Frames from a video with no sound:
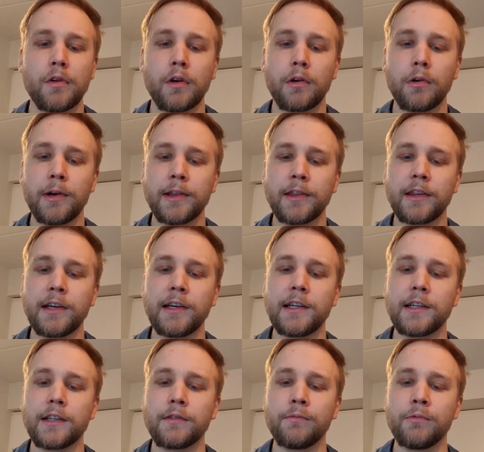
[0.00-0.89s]
Cloetta
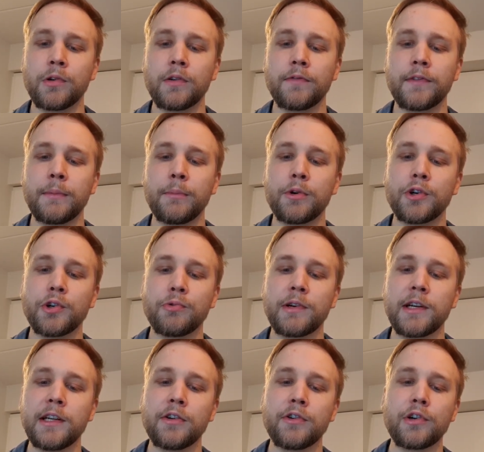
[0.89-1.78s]
is one of the most
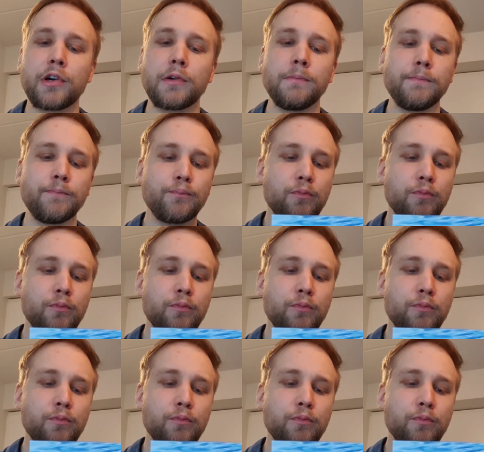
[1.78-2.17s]
traditional